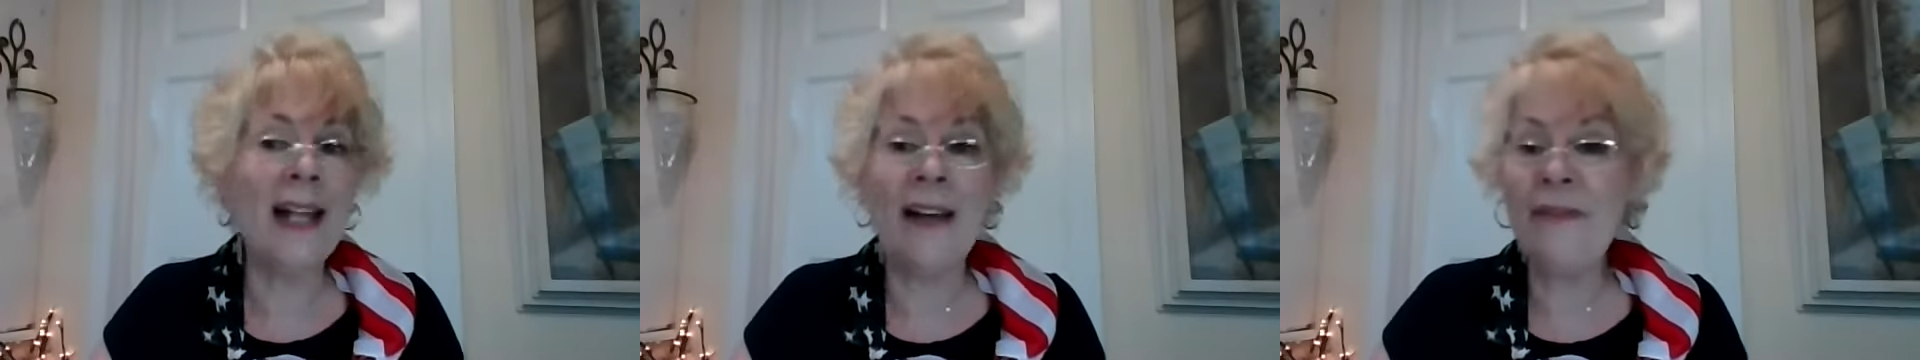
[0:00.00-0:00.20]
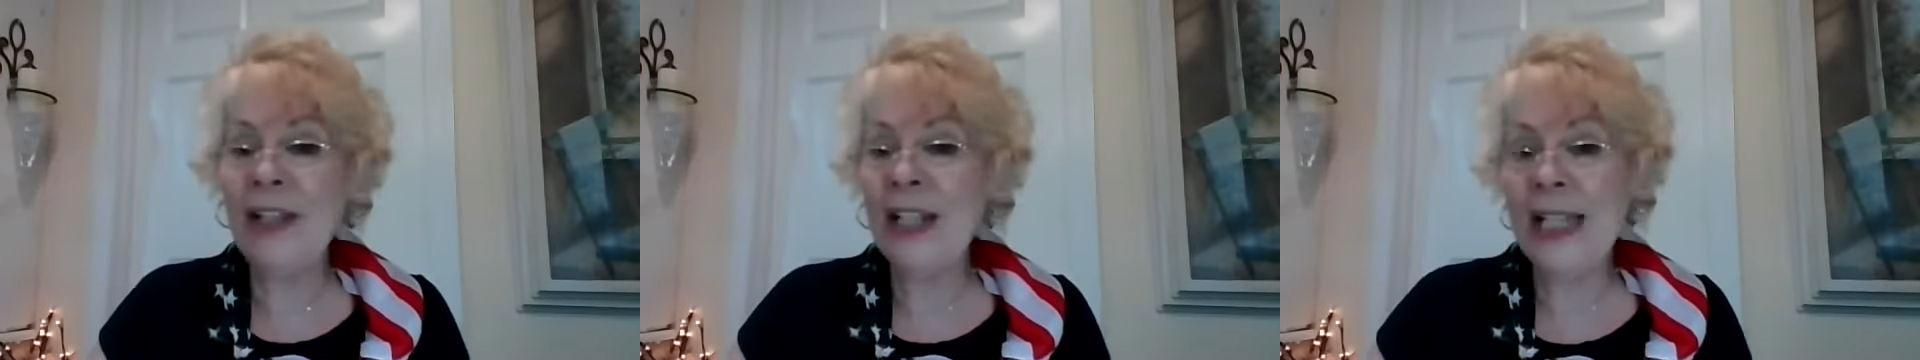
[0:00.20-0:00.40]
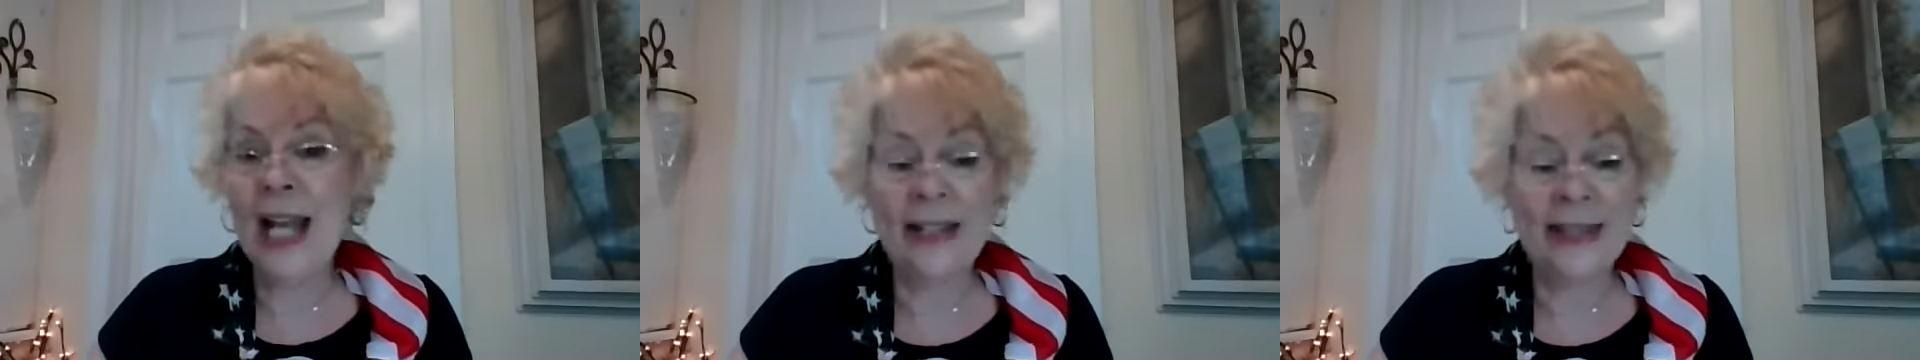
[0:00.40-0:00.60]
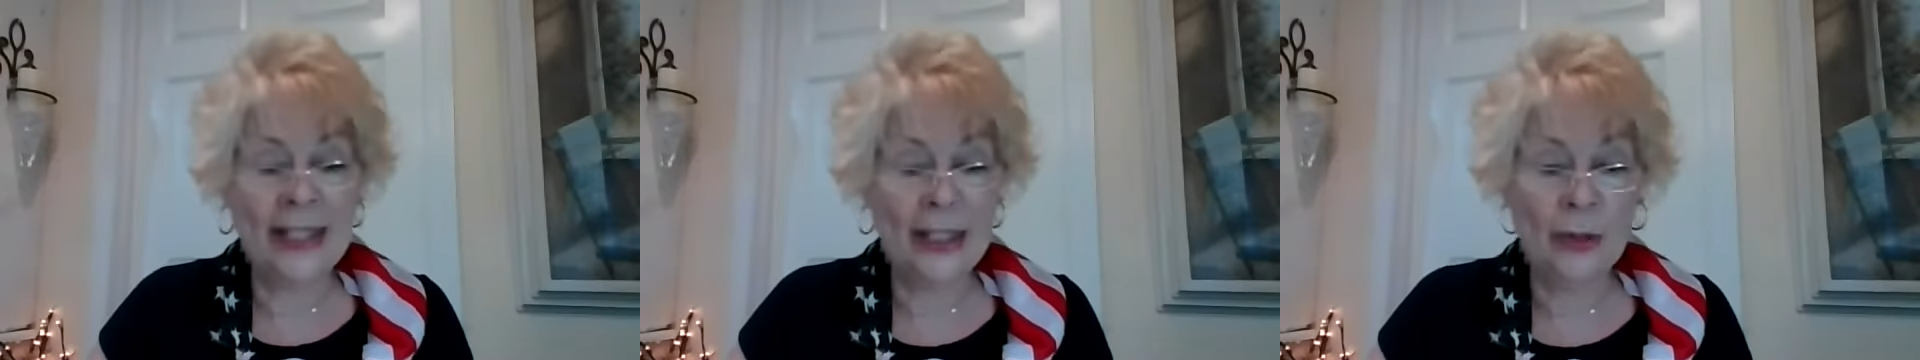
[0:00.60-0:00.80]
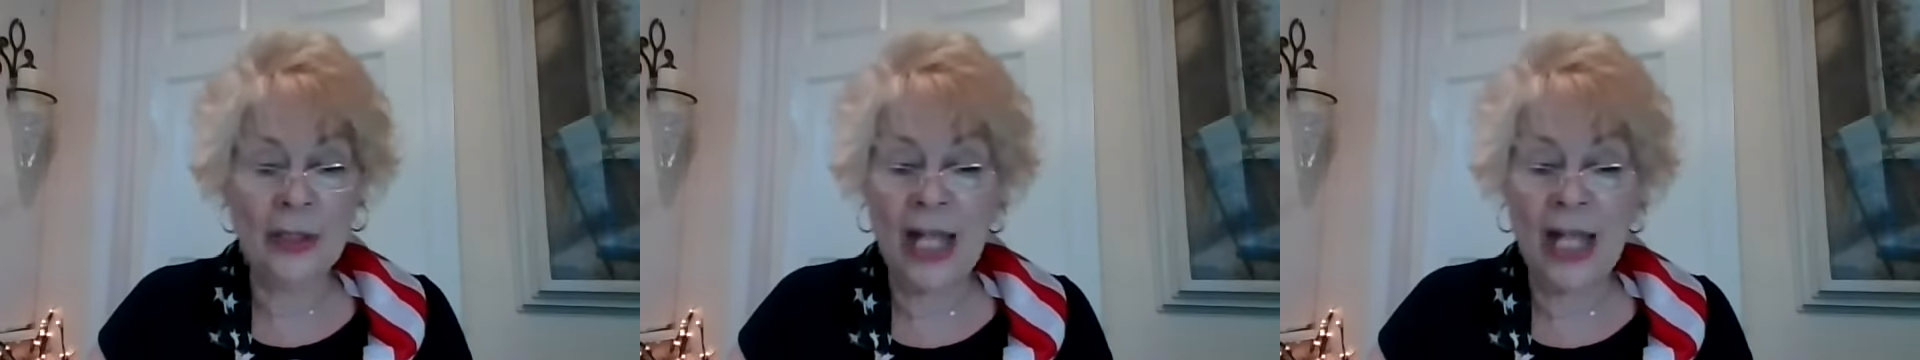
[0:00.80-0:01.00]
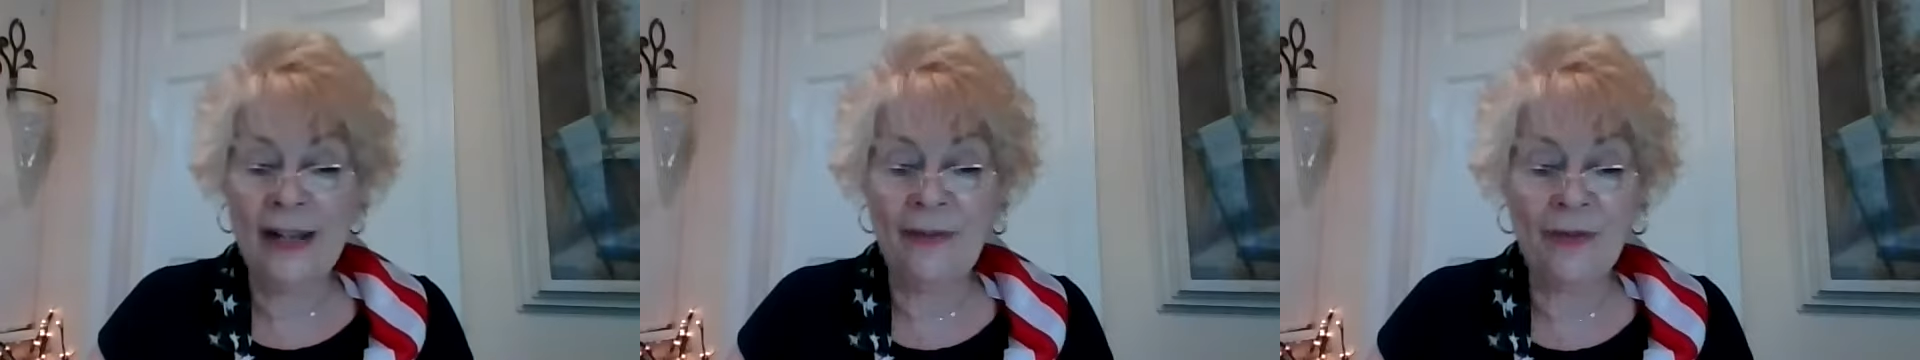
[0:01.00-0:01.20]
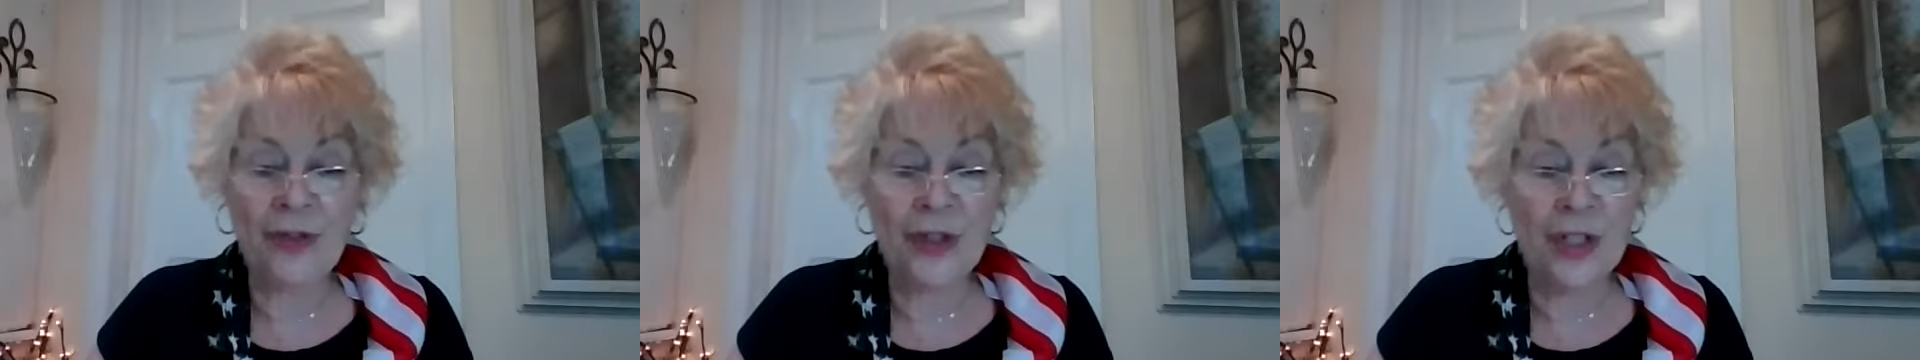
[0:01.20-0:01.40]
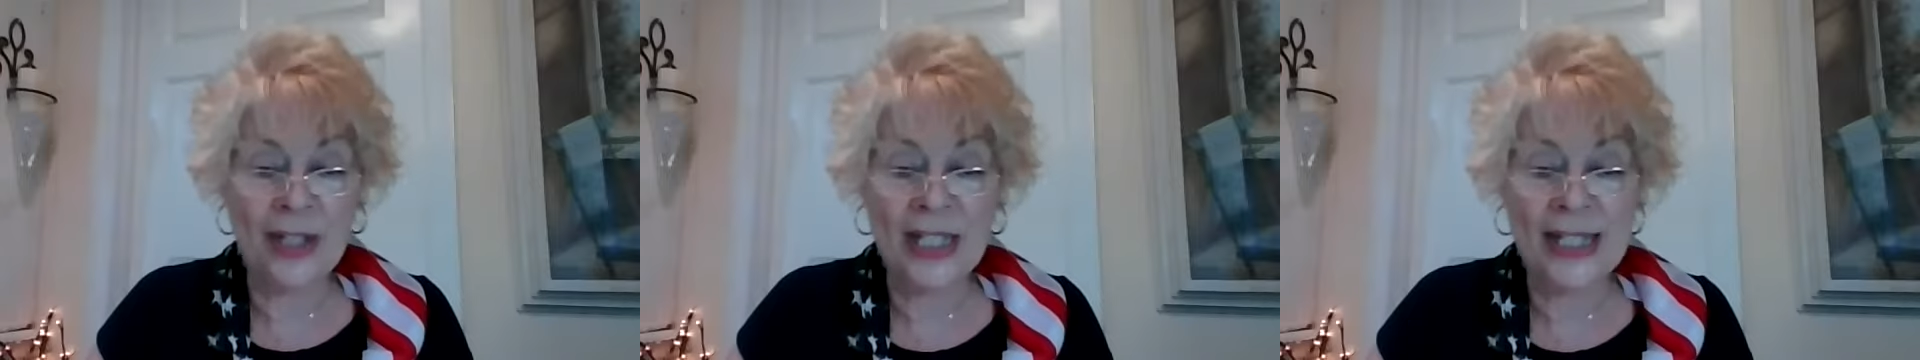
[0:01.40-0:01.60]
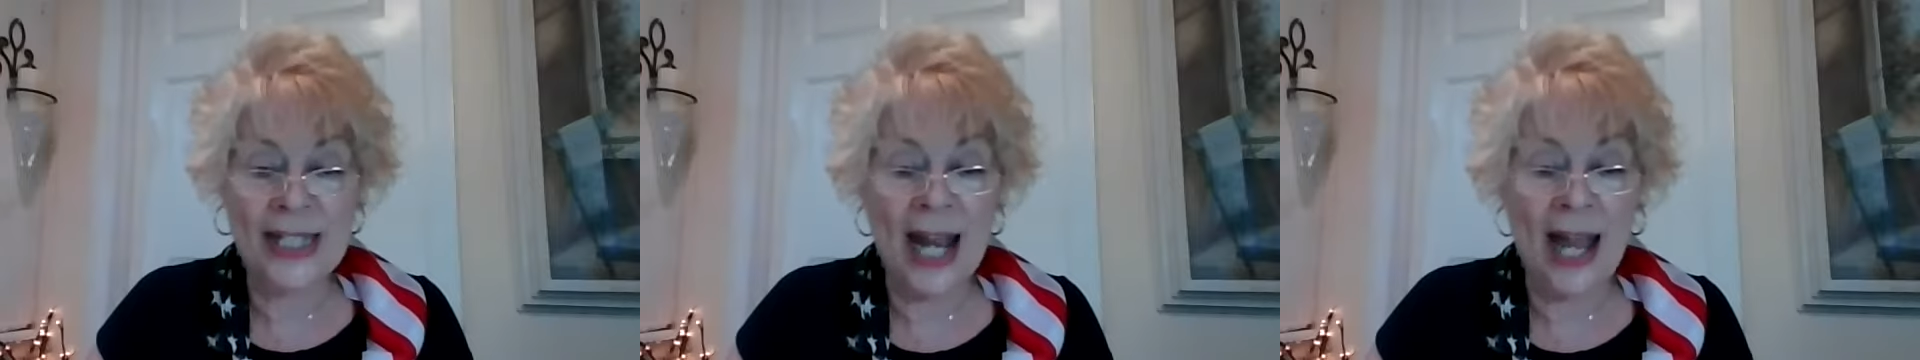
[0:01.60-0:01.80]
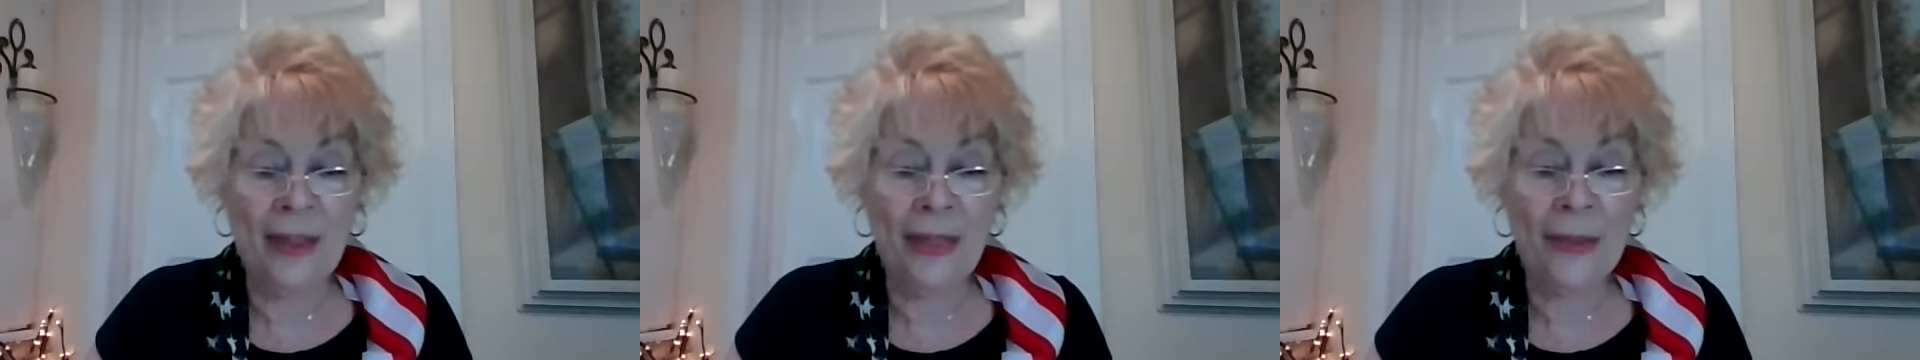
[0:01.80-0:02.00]
loving up their life to the
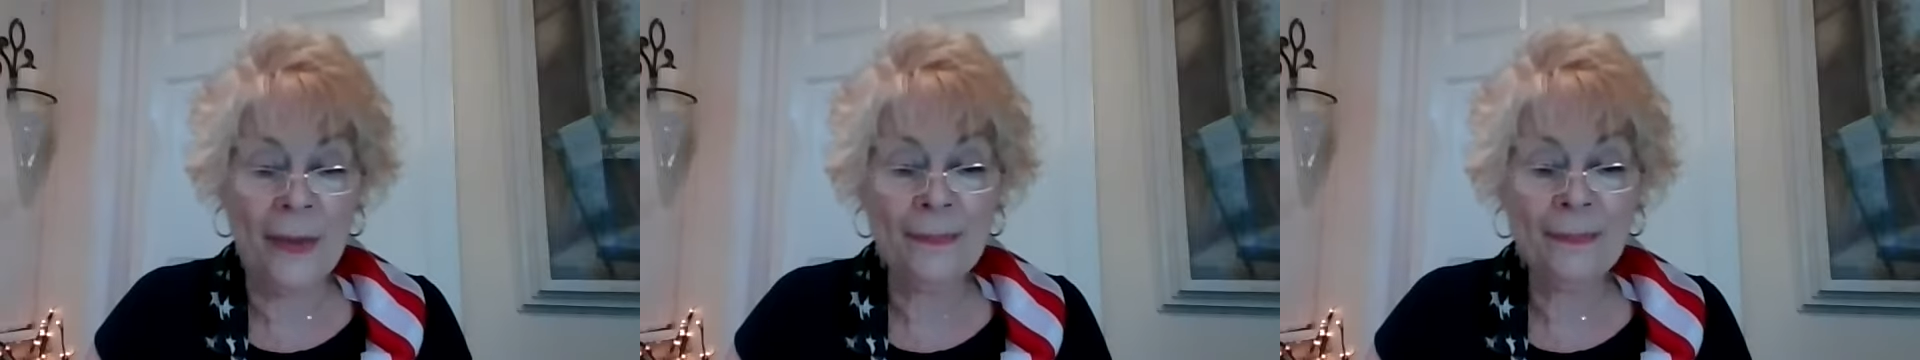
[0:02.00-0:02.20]
death.